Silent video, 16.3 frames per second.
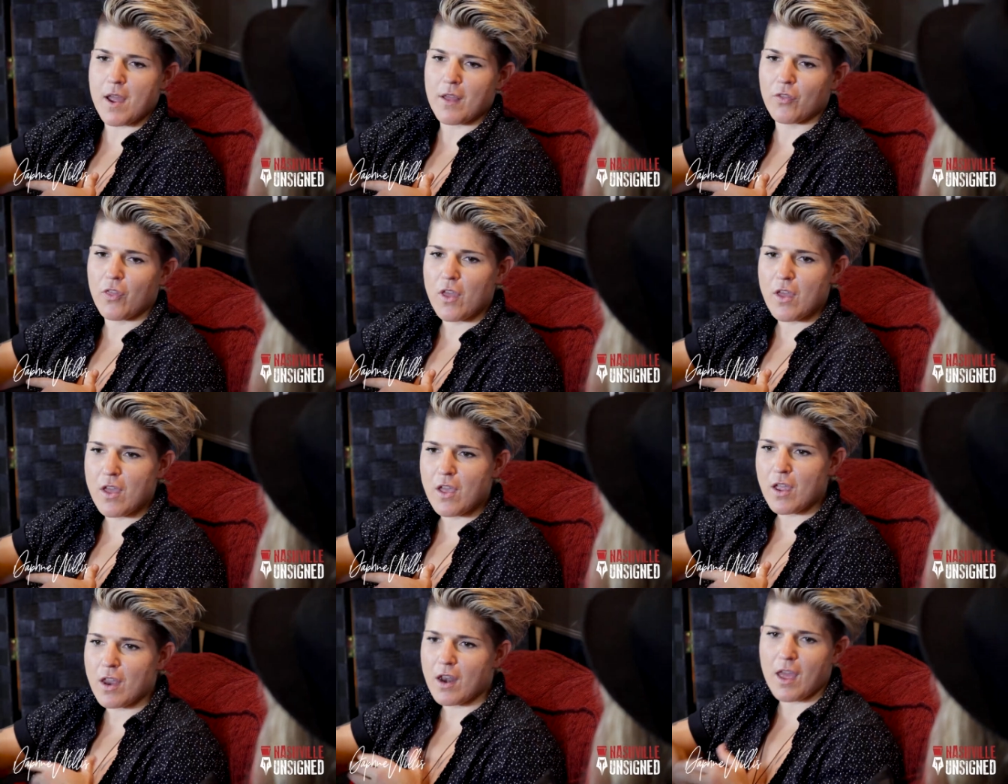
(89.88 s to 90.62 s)
mic
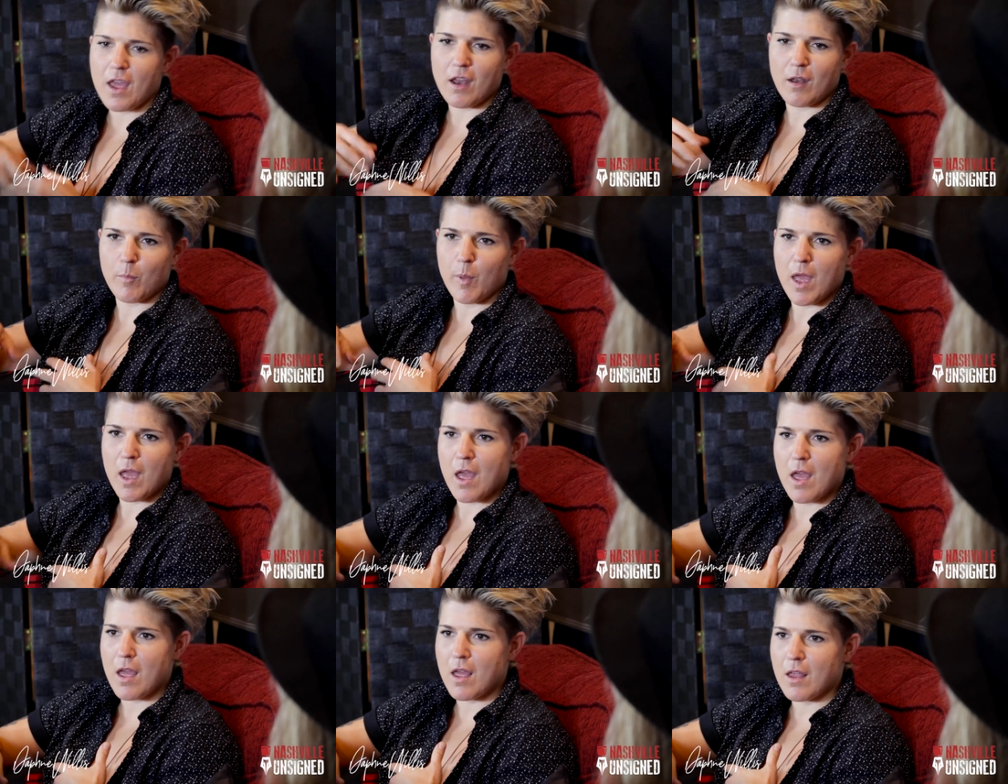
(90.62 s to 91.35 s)
thing, and I had a
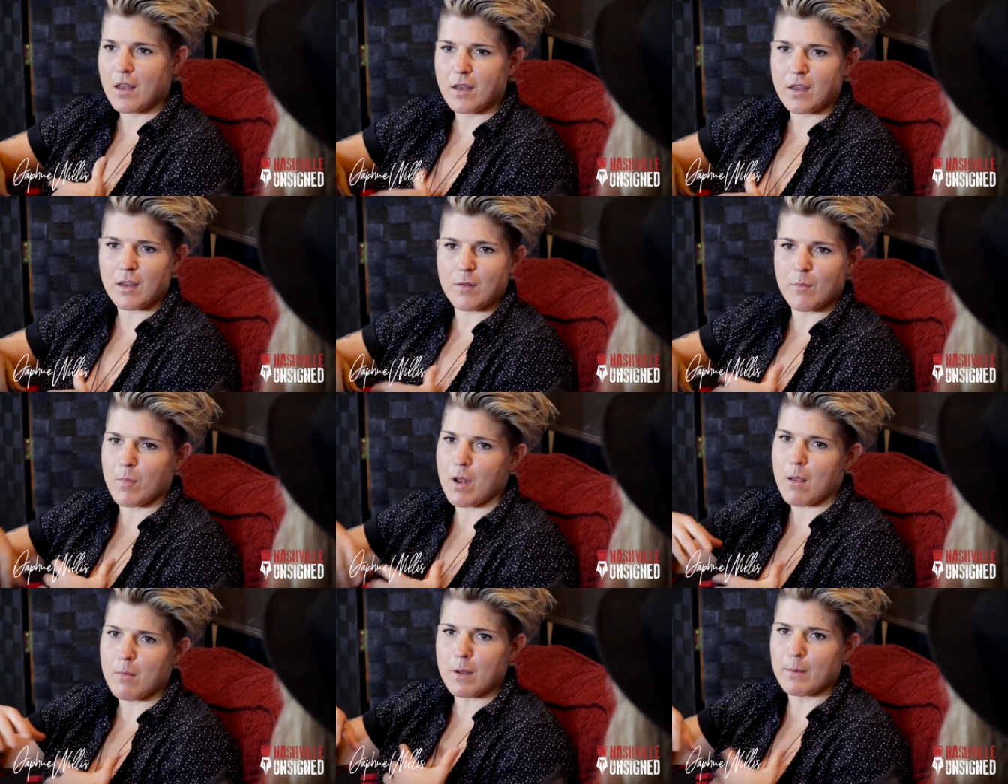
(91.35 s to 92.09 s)
band, and
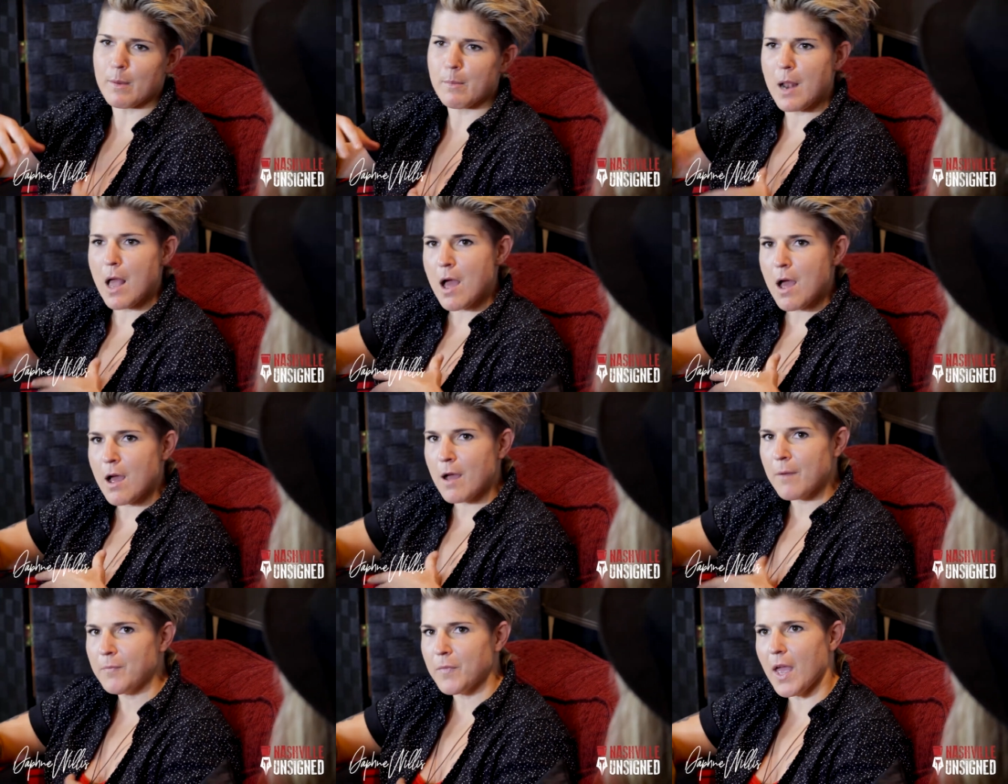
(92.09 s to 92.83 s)
blah blah blah
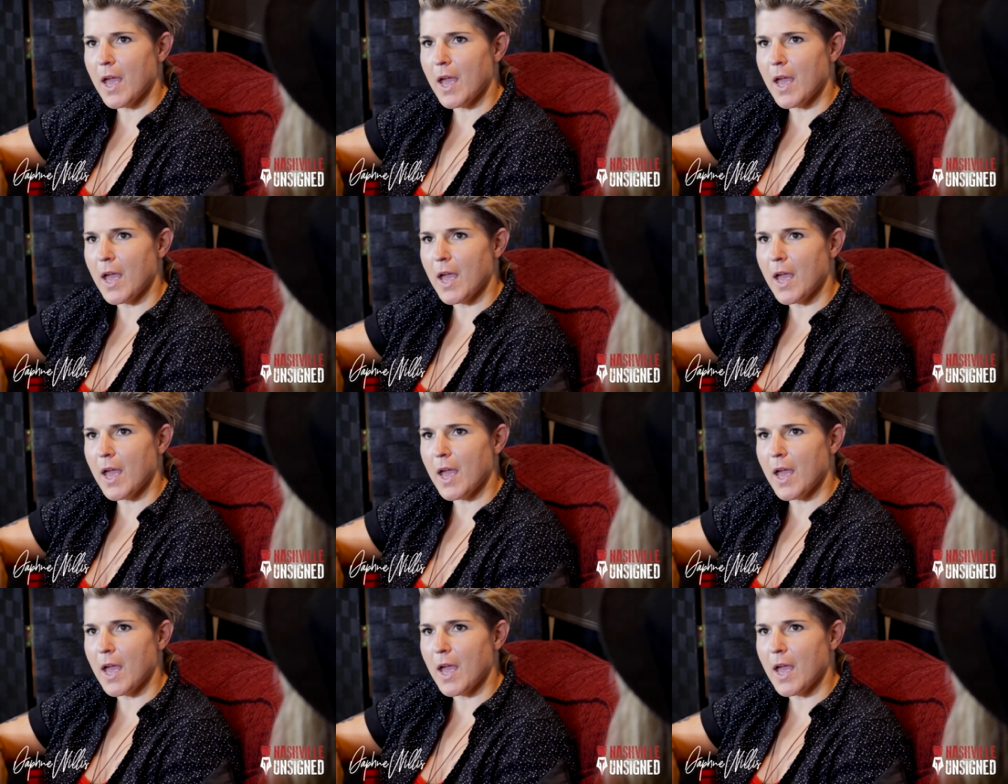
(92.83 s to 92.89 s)
blah.